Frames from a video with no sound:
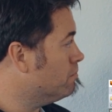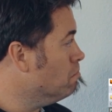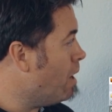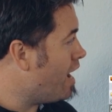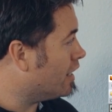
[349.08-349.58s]

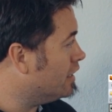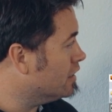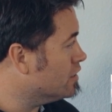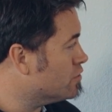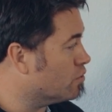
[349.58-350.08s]

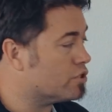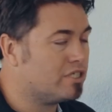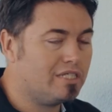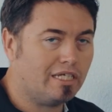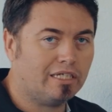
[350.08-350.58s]
markings or
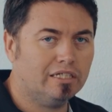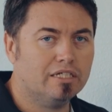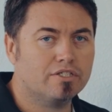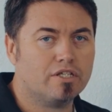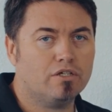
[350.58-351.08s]

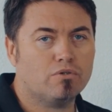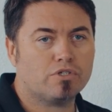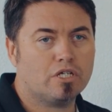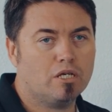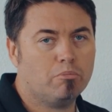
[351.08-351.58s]
stickers that you'll
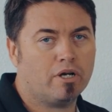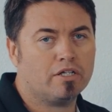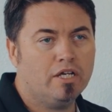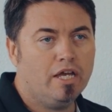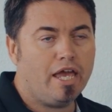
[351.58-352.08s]
see,
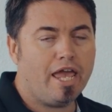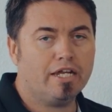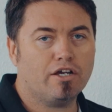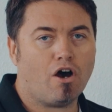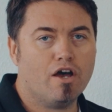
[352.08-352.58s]
but
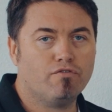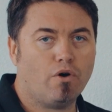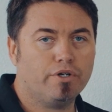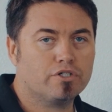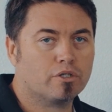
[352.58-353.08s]
any high
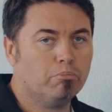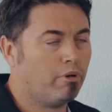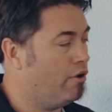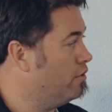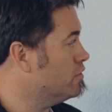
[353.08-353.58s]
voltage
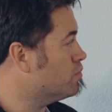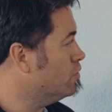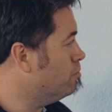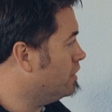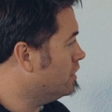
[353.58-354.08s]
components
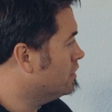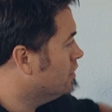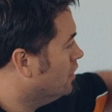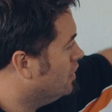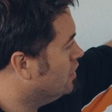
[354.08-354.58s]
will be
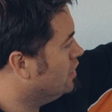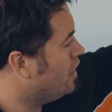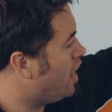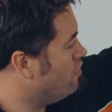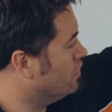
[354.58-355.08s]

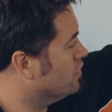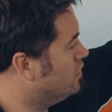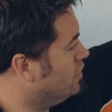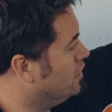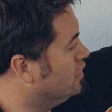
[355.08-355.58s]
having
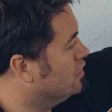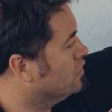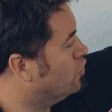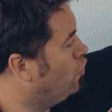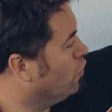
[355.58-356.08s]

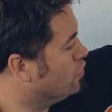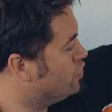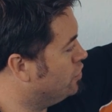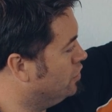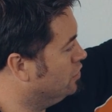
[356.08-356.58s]
the
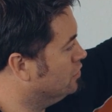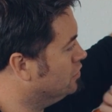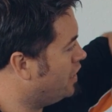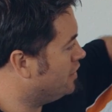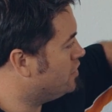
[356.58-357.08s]

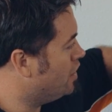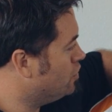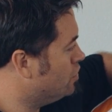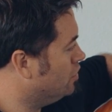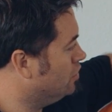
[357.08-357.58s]
caution,
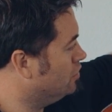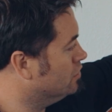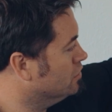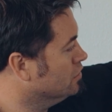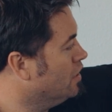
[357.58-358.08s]

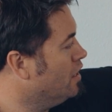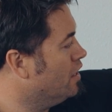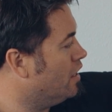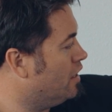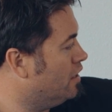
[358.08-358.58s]
attention,
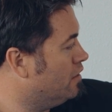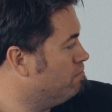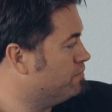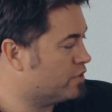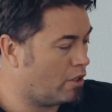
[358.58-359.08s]

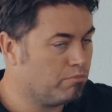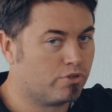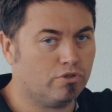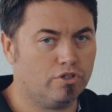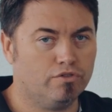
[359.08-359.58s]
some
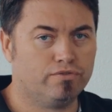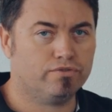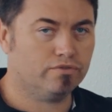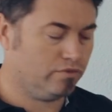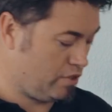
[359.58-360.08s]
sort of